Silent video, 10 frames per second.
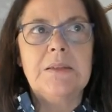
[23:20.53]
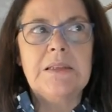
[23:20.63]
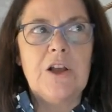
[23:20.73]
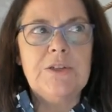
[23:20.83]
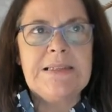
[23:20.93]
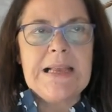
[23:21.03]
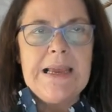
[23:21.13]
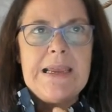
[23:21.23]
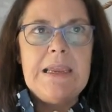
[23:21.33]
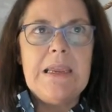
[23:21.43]

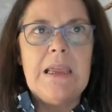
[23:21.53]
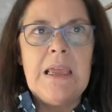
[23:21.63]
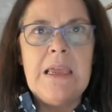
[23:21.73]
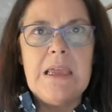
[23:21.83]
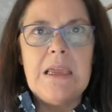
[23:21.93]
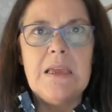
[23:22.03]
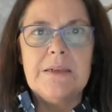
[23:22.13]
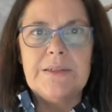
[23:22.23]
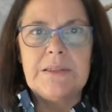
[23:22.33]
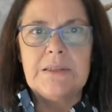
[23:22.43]
say
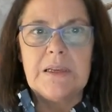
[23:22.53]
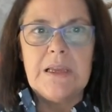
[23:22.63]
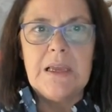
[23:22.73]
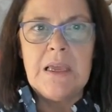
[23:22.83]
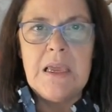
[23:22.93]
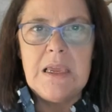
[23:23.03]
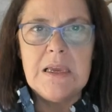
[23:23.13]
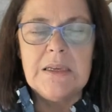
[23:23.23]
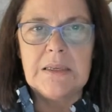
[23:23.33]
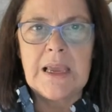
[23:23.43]

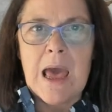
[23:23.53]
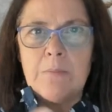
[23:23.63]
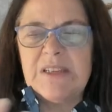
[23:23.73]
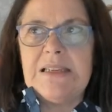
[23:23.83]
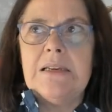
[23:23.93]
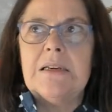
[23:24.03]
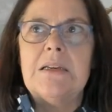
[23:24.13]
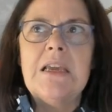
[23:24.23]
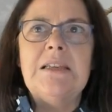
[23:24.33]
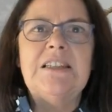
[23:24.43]
he comes in and
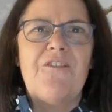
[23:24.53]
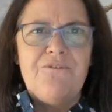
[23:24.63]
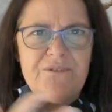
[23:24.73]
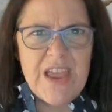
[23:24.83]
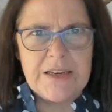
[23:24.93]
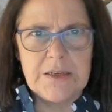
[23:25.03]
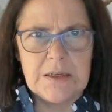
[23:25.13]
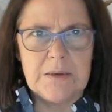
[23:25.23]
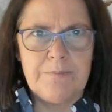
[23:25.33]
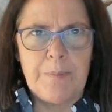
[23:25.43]
he's
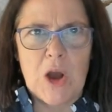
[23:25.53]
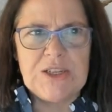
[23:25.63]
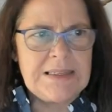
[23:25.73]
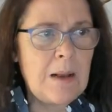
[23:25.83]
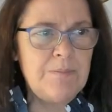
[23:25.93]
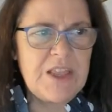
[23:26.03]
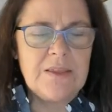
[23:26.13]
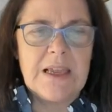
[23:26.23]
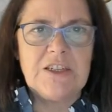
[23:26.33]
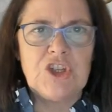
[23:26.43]
offended by something
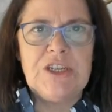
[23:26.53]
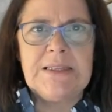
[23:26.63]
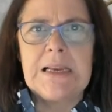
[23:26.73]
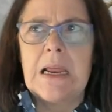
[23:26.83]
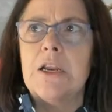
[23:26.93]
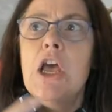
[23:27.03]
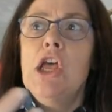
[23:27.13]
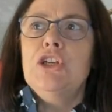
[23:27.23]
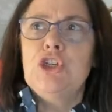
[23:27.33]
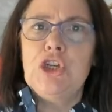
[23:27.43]
that she's done.
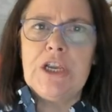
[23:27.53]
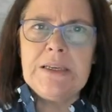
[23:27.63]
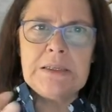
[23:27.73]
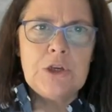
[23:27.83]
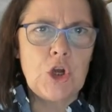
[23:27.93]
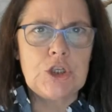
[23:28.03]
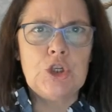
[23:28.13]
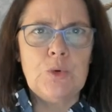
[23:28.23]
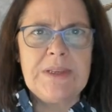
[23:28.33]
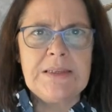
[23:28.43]
She's not
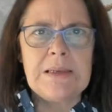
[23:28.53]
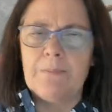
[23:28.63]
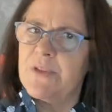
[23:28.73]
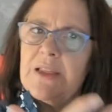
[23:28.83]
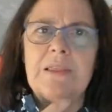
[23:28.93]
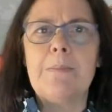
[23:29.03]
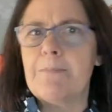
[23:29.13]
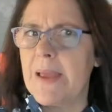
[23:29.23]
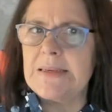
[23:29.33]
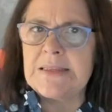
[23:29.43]
doing something that
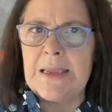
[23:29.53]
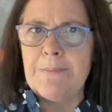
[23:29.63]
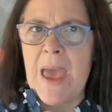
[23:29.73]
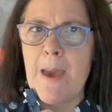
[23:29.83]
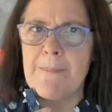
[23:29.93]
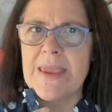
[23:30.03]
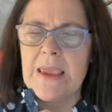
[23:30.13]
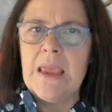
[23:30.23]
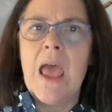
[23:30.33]
makes him happy.